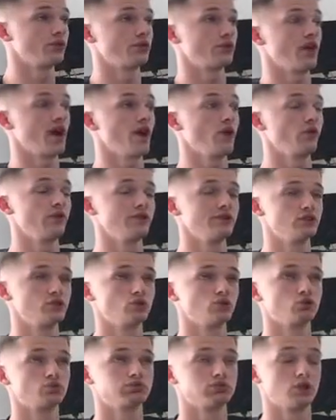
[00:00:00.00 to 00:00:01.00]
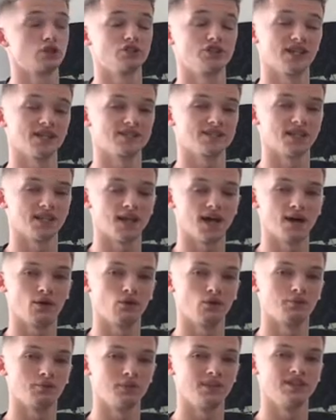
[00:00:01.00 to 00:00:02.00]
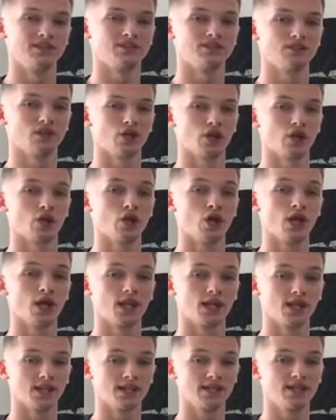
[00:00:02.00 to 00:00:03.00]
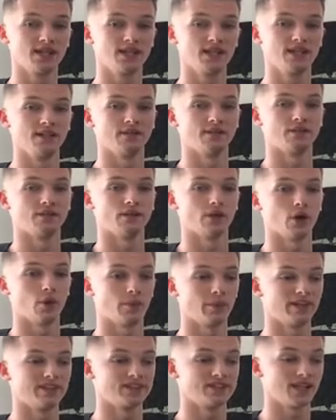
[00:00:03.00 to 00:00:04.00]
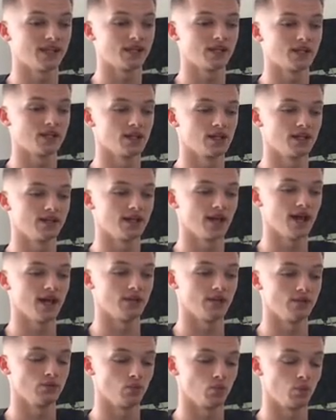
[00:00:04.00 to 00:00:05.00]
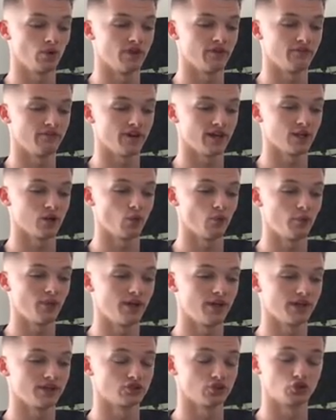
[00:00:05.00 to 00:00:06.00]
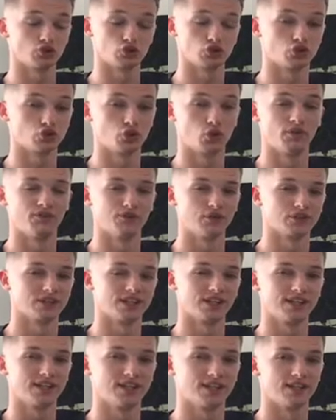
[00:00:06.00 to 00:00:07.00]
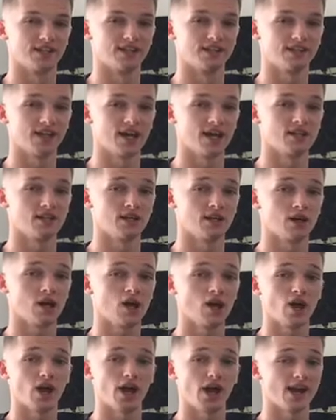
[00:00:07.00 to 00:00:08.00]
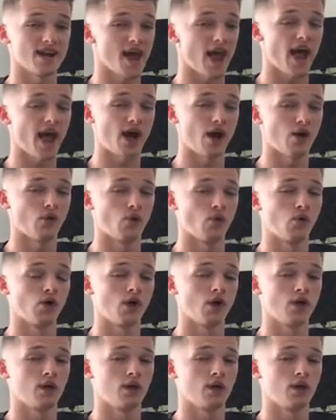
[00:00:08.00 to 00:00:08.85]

the Healthy Schools project allowed me to lead a particular day with a fellow peer, so just two of us leading a day, and how